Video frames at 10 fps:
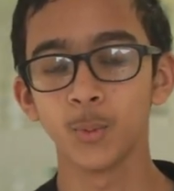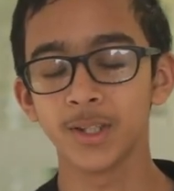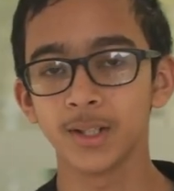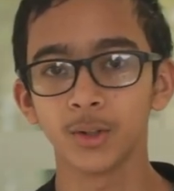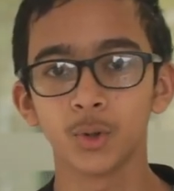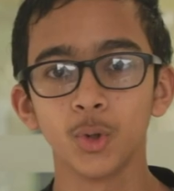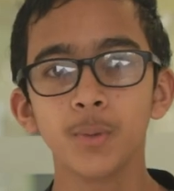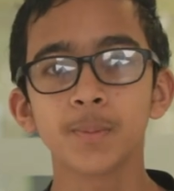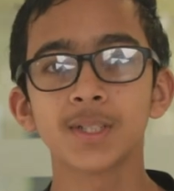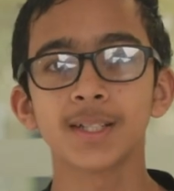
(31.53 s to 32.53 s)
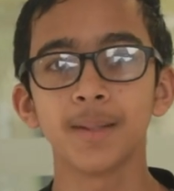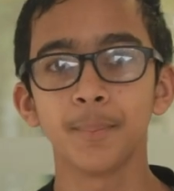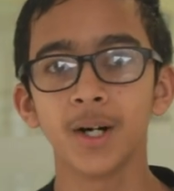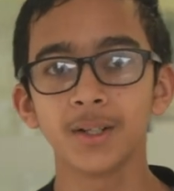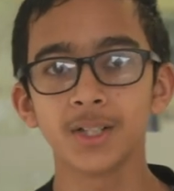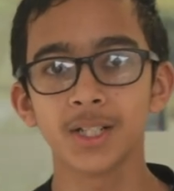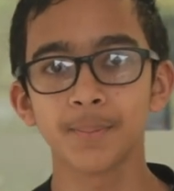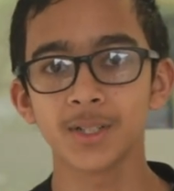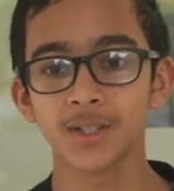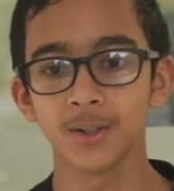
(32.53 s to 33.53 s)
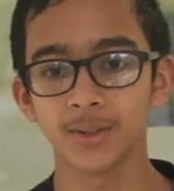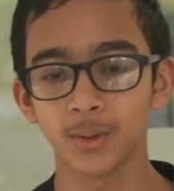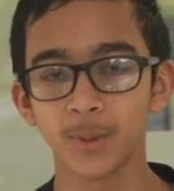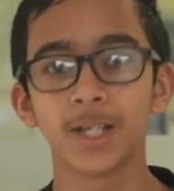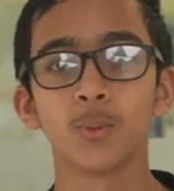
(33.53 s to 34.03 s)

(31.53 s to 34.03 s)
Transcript: within groups and partnerships so that we